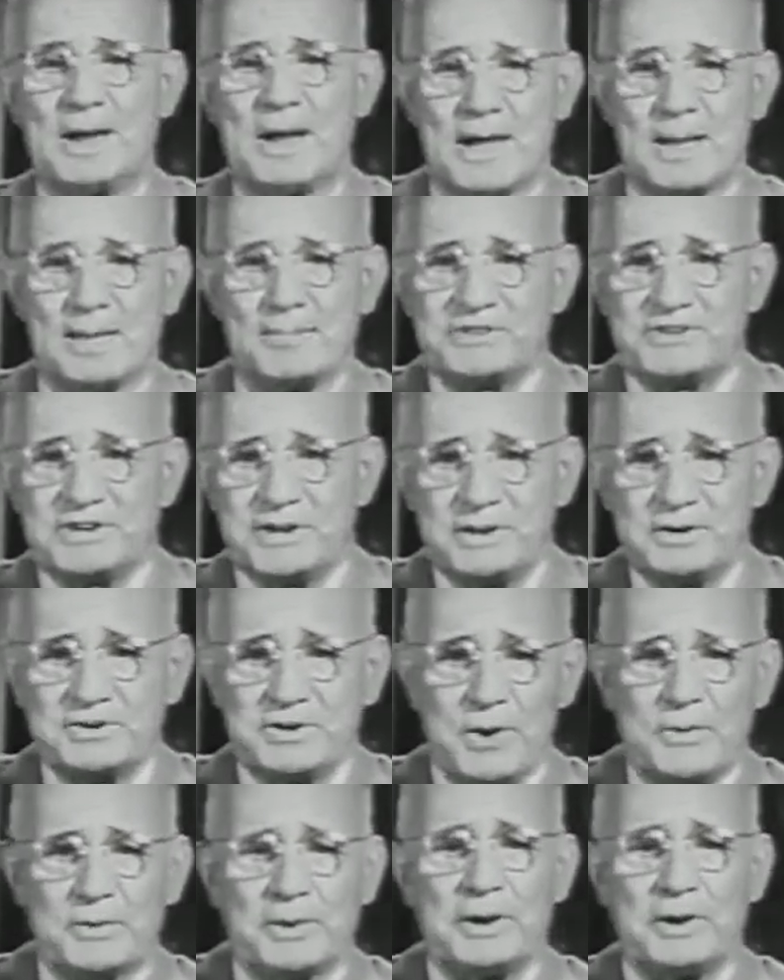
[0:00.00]
I am still
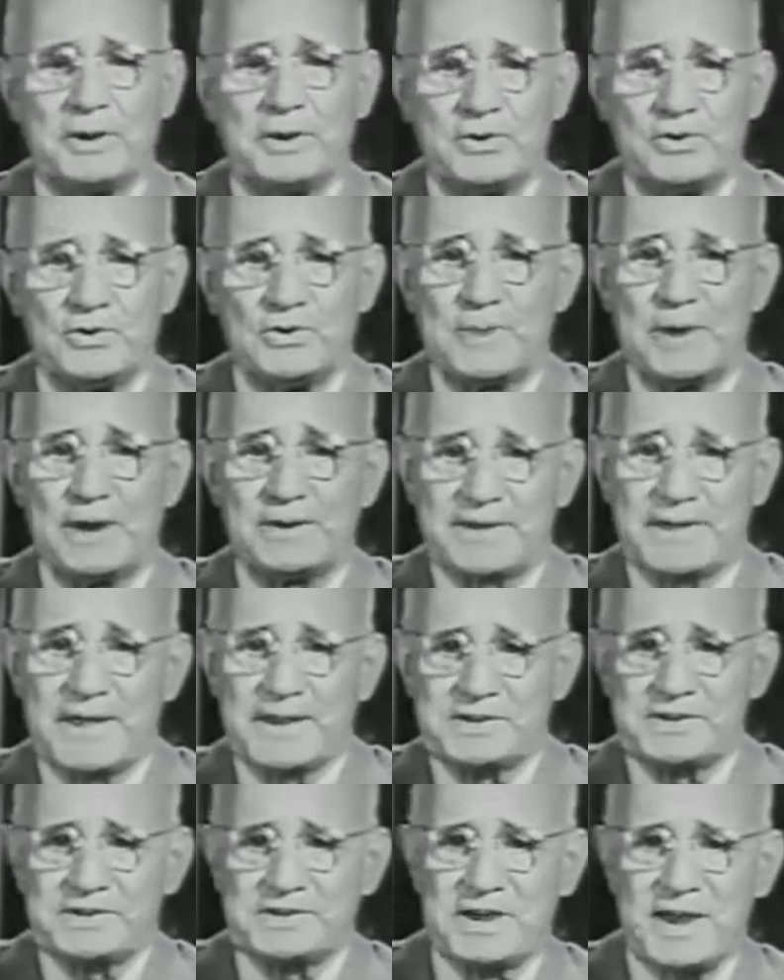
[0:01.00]
talking to you about
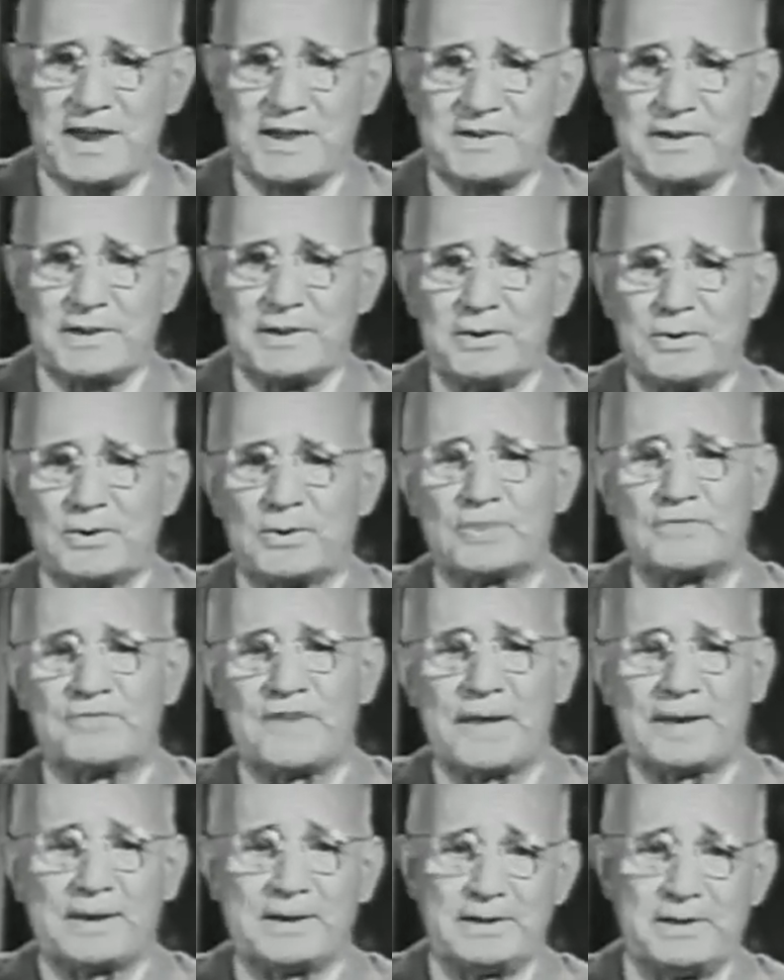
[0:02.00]
exercising your
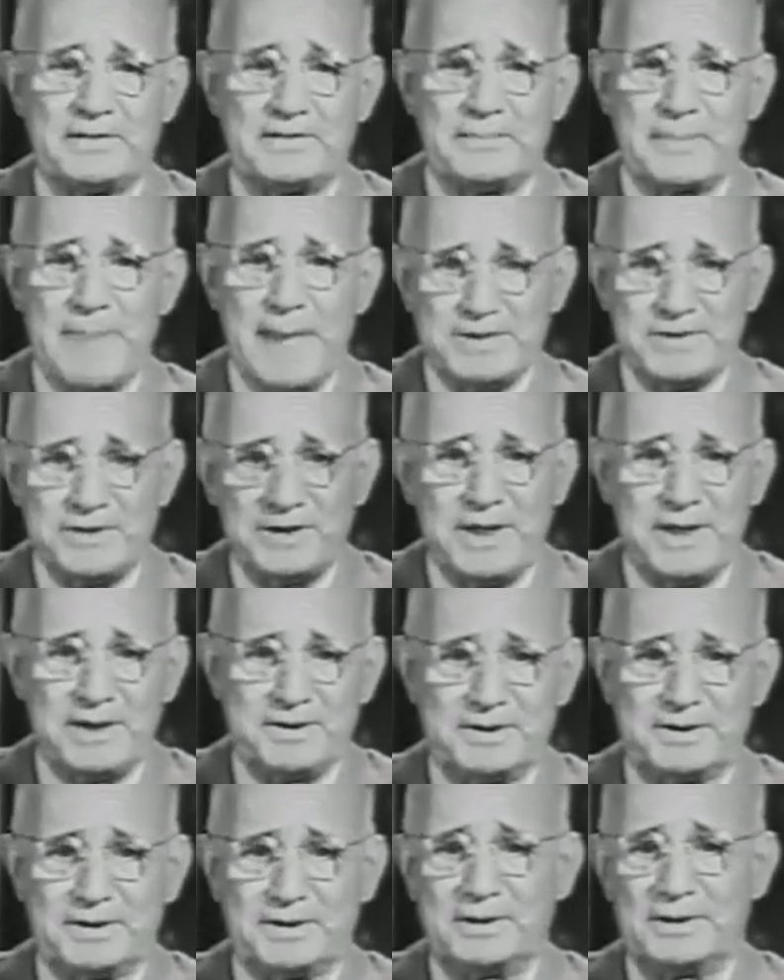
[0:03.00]
faculty of
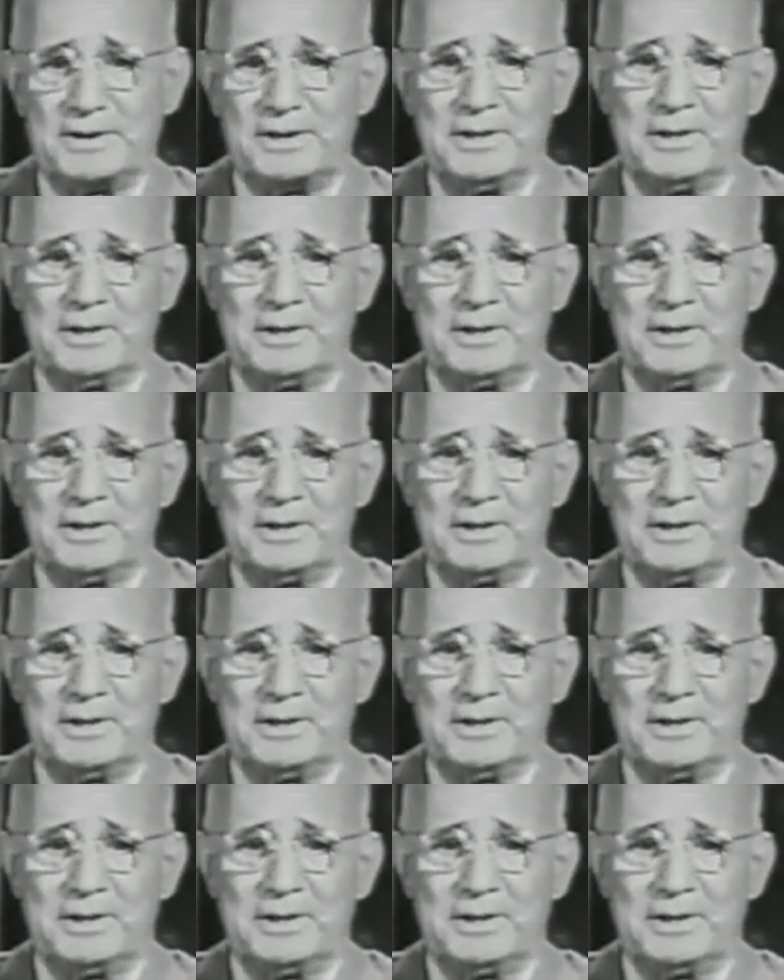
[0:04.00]
imagination,